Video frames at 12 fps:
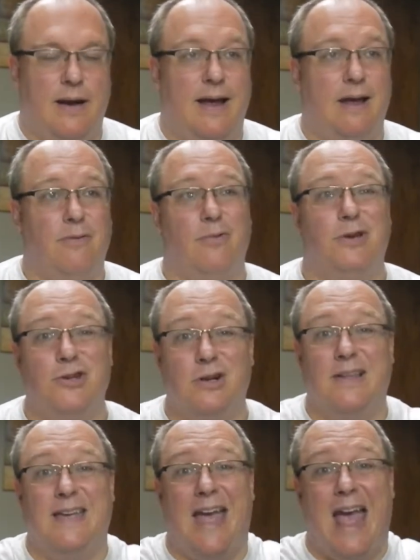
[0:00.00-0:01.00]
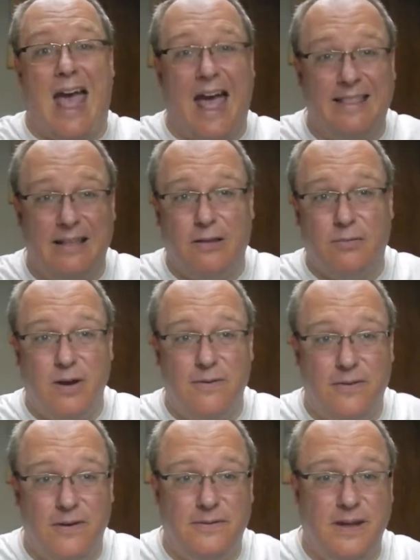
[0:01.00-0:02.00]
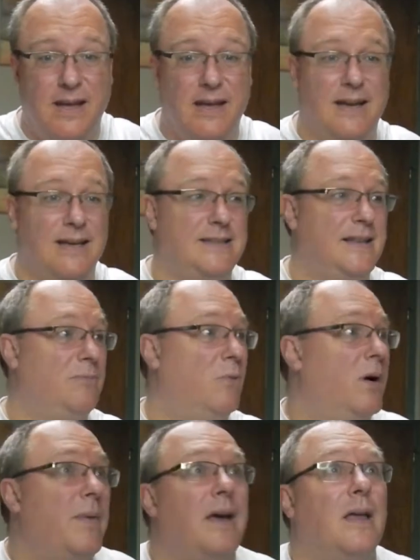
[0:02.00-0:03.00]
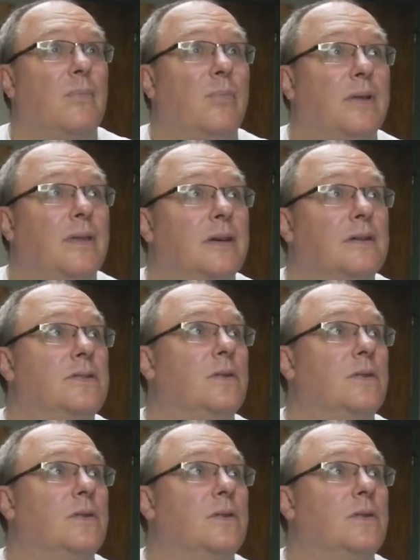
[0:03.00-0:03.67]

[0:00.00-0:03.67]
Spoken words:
I originally had the 350 and I said, where am I going to put this?